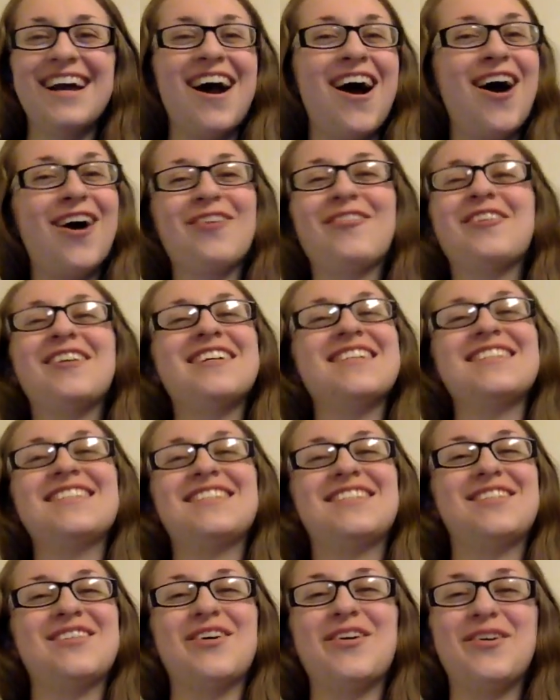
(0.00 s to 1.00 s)
Hogwarts,
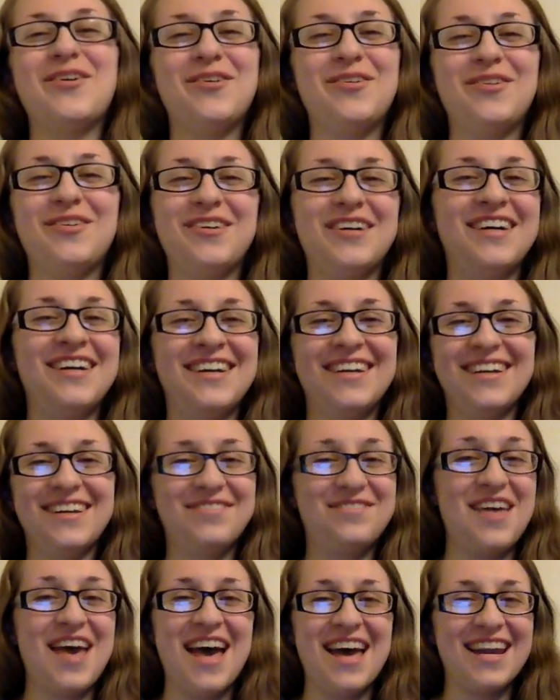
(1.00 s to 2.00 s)
so
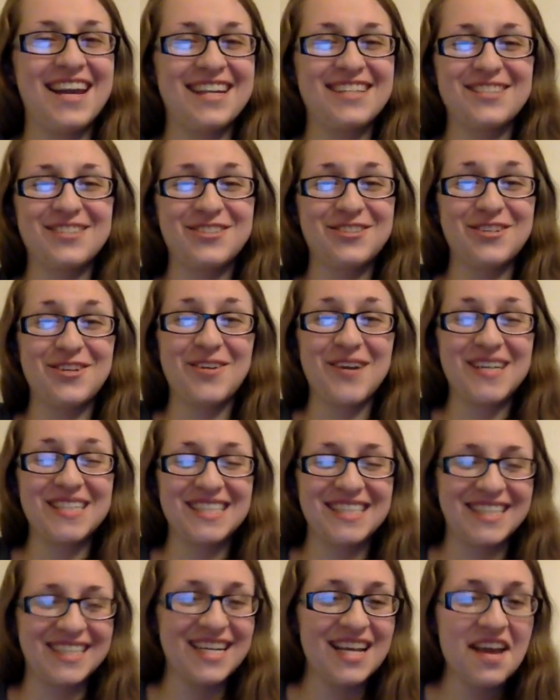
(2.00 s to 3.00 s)
if that answers your
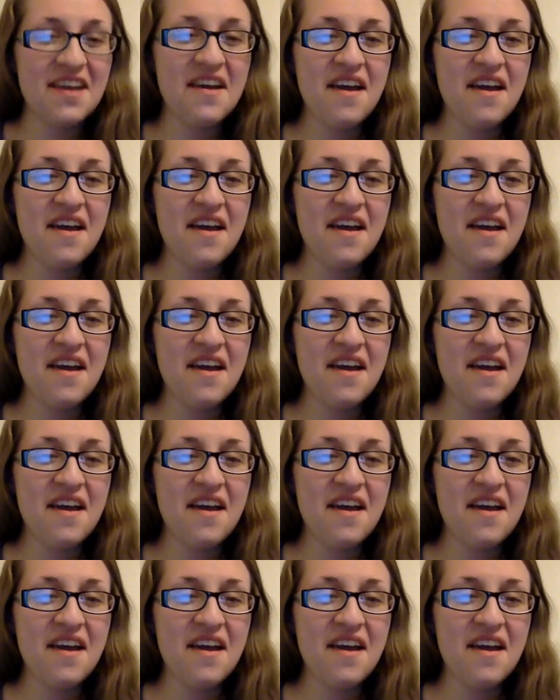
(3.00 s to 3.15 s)
question.